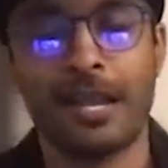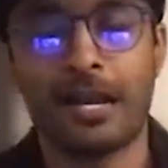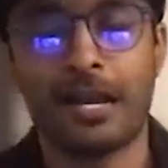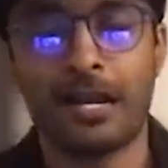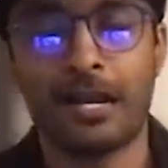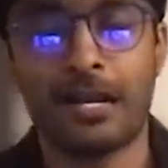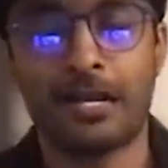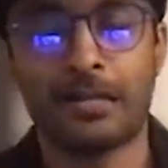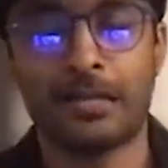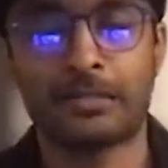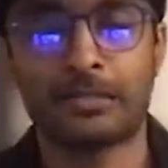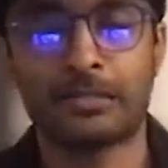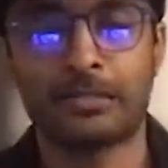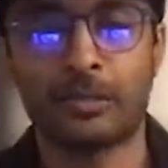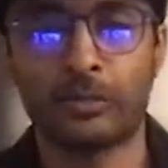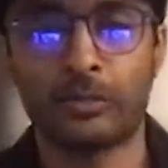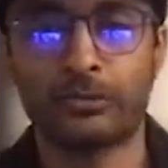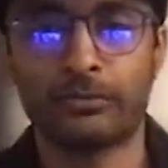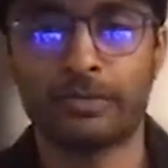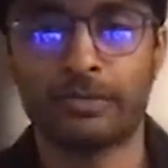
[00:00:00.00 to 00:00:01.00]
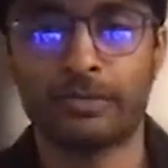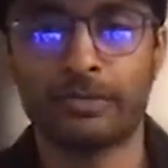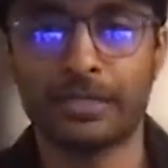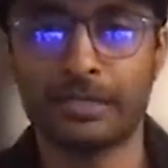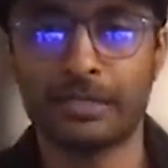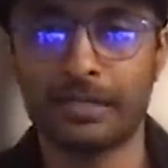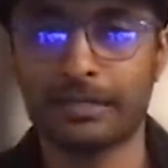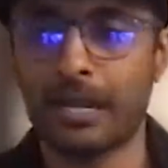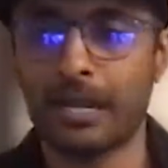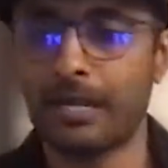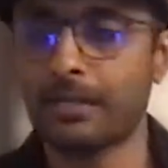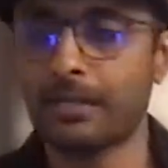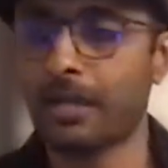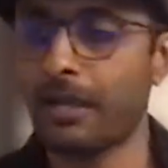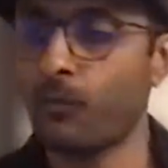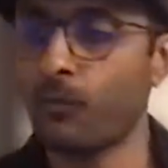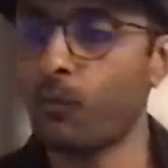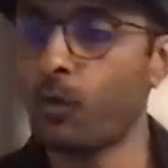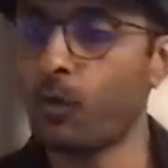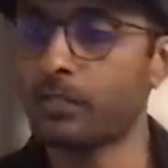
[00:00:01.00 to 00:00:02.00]
Uh, so things like that
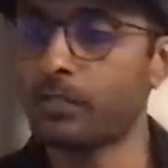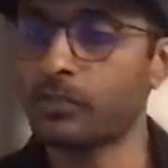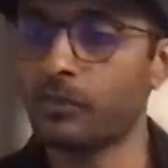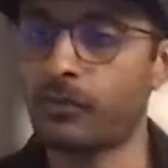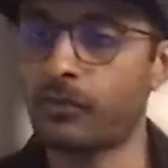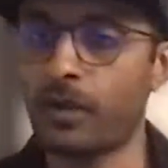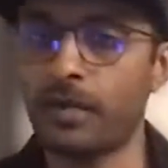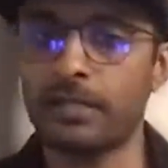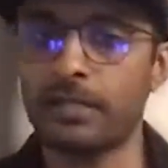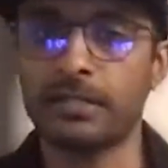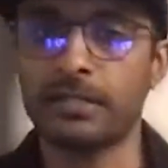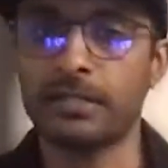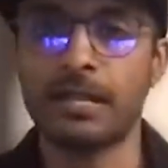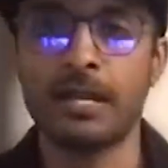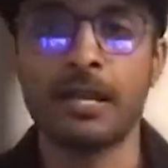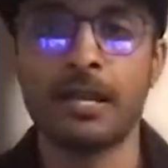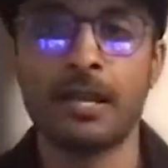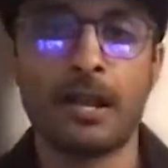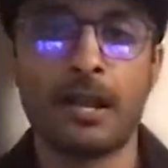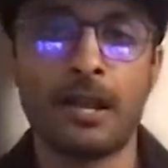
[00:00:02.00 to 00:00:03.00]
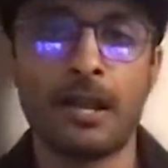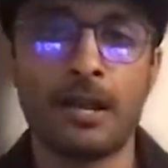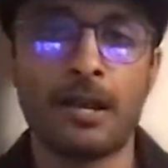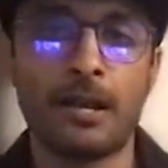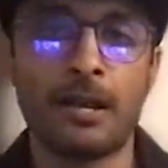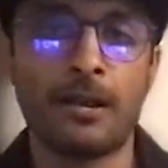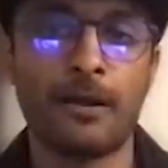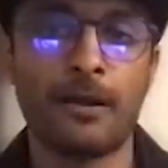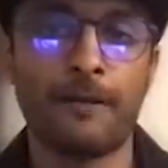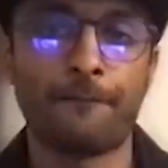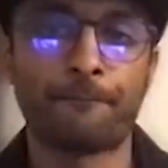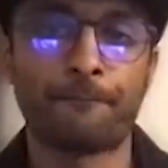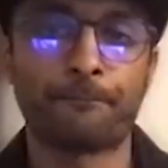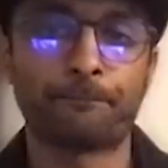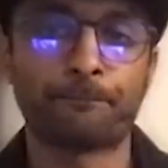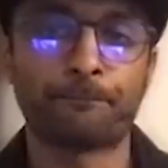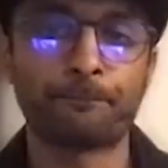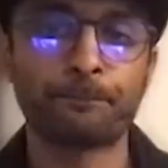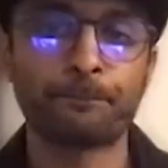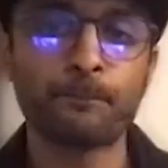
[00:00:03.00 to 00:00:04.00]
have worked so far. Um,
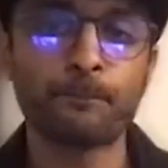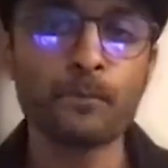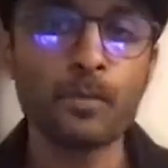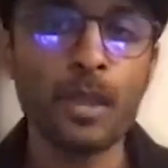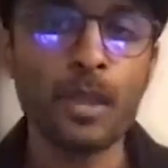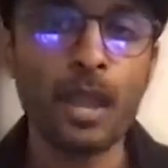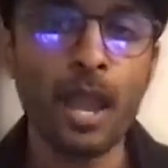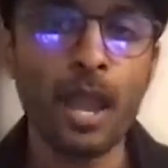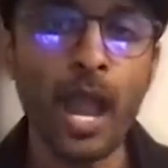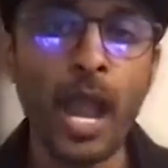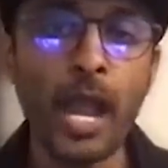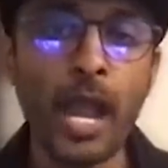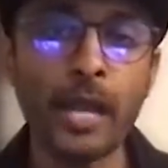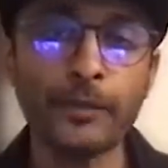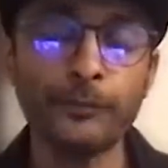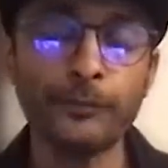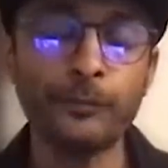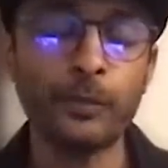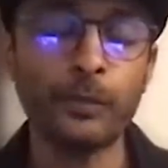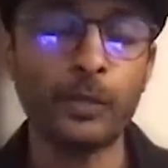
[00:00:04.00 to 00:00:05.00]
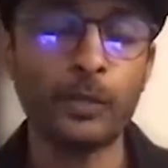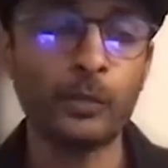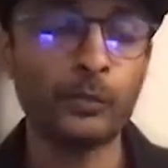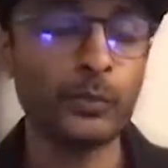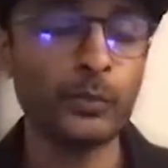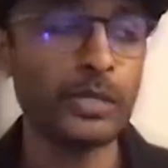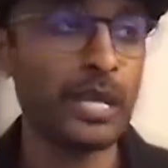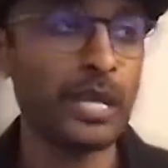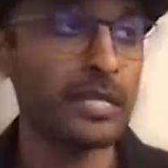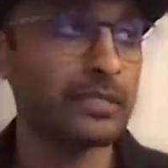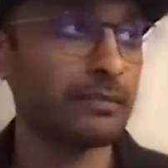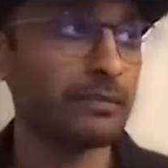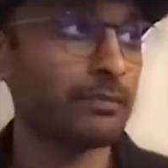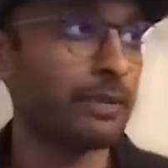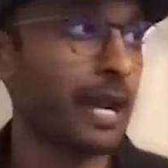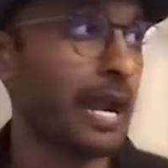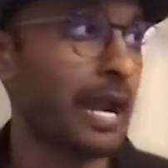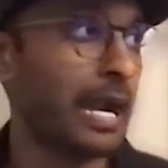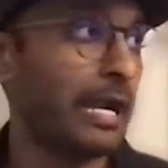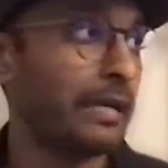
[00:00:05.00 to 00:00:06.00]
and we as a
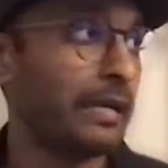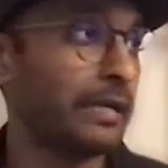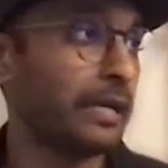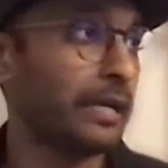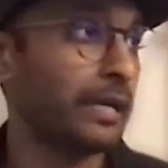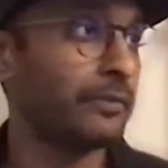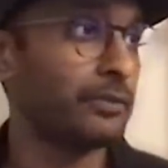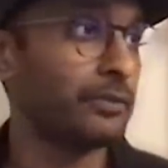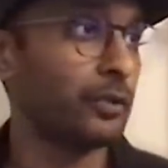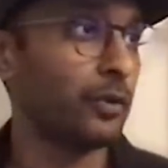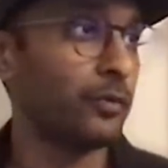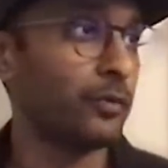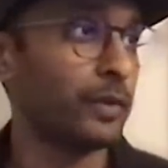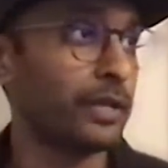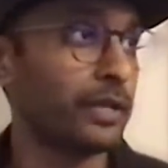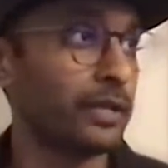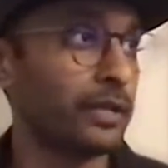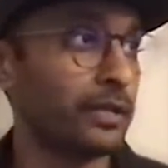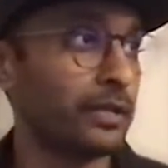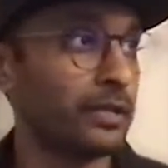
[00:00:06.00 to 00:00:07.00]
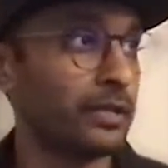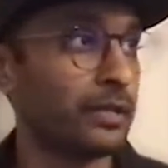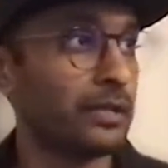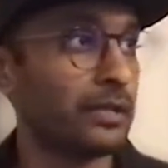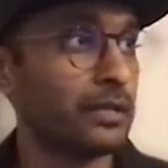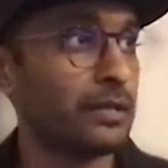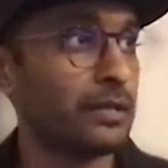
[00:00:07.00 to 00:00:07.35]
brand, even though we